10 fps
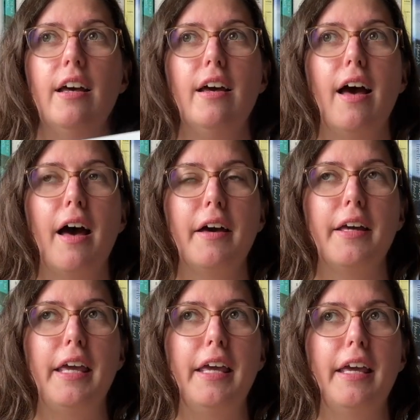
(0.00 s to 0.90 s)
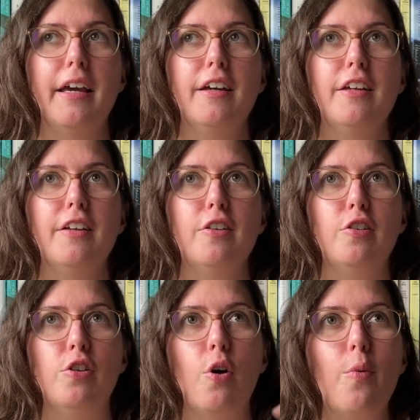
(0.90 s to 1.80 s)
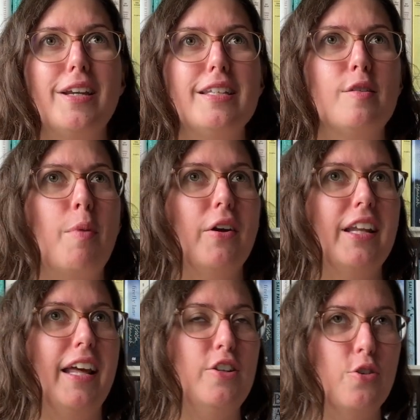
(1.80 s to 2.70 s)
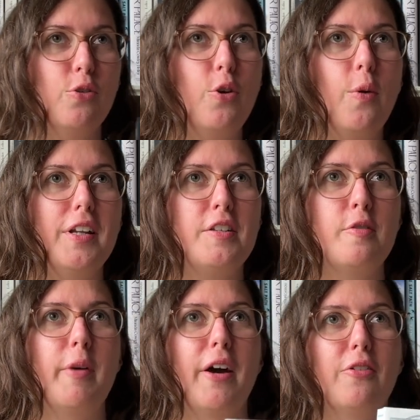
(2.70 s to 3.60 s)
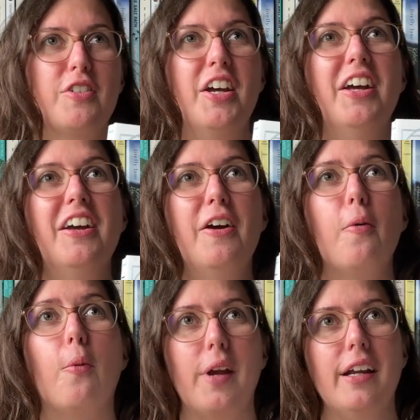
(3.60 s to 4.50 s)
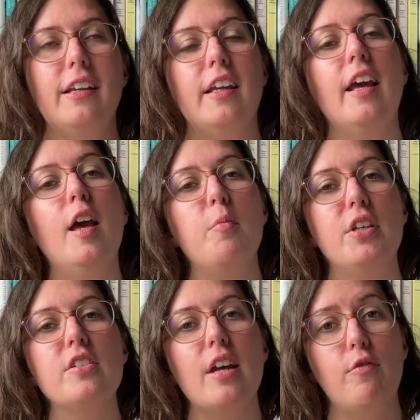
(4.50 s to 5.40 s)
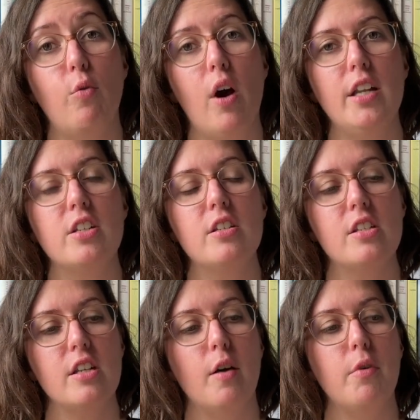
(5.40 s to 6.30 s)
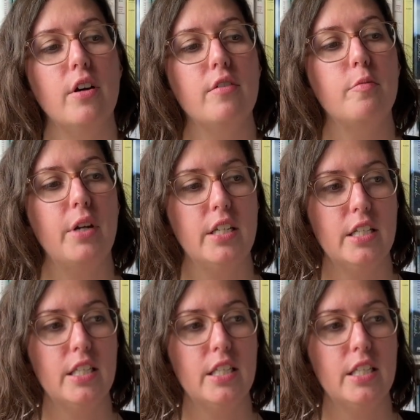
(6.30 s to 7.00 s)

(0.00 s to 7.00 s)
I know what it's about and I don't know what it's about, weirdly, because I've watched some of Brandon